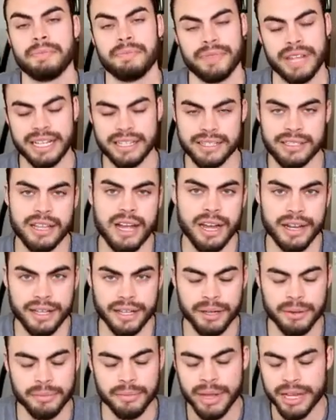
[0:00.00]
That's not
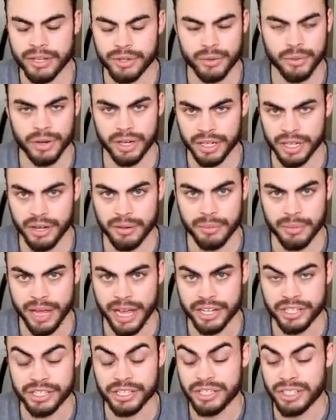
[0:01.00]
going to make her want to come
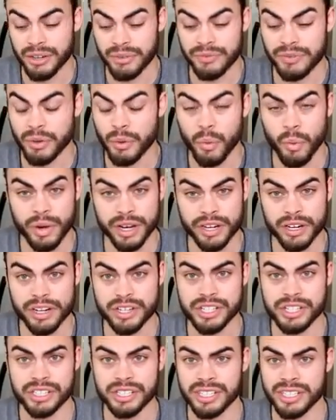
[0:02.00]
back. She's going to feel
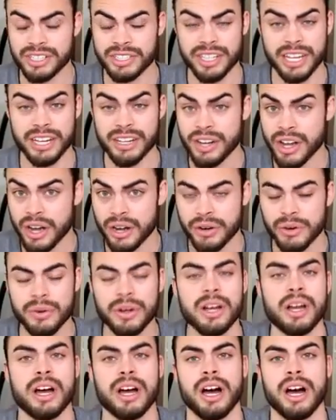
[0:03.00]
weird. She's going to say no.